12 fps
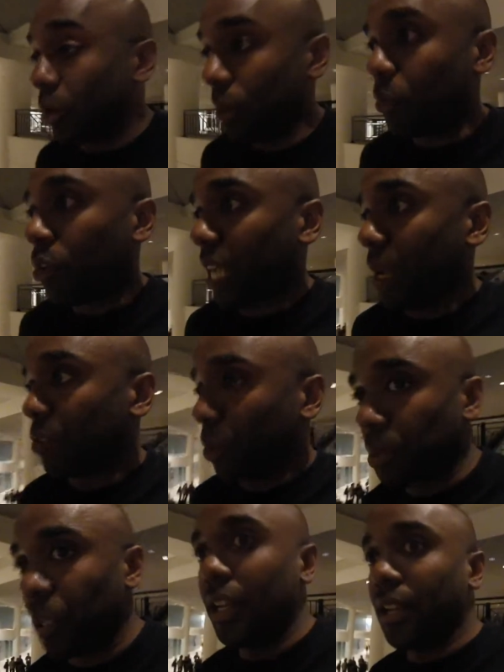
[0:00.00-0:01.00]
out what board games
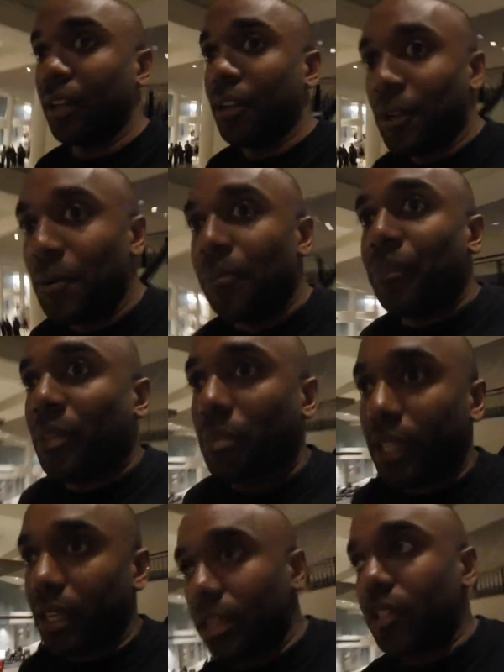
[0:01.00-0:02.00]
they're playing,
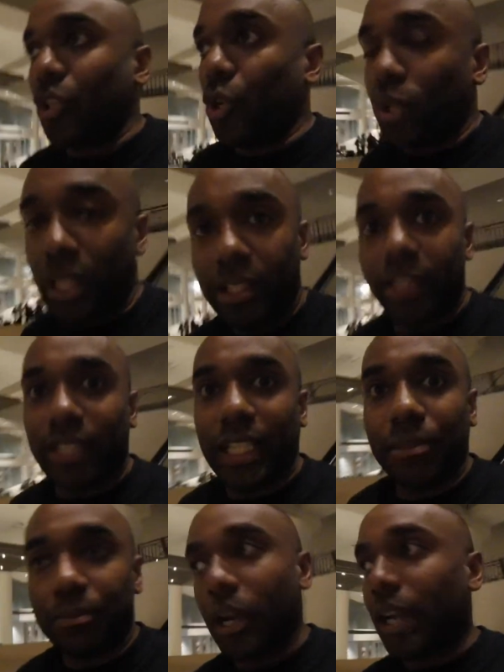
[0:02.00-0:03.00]
because who needs
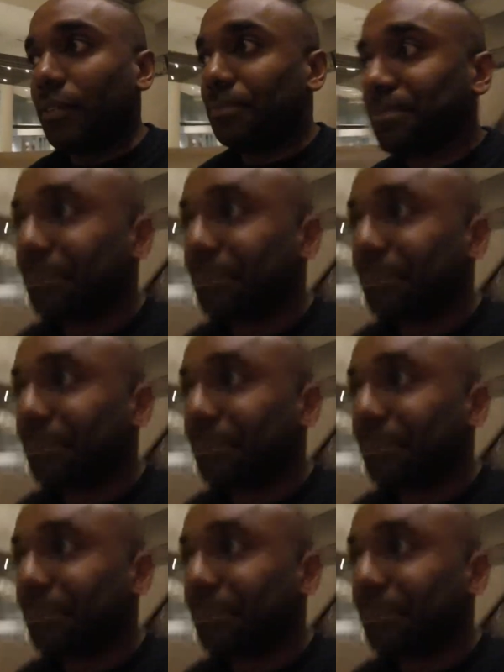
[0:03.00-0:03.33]
sleep, right?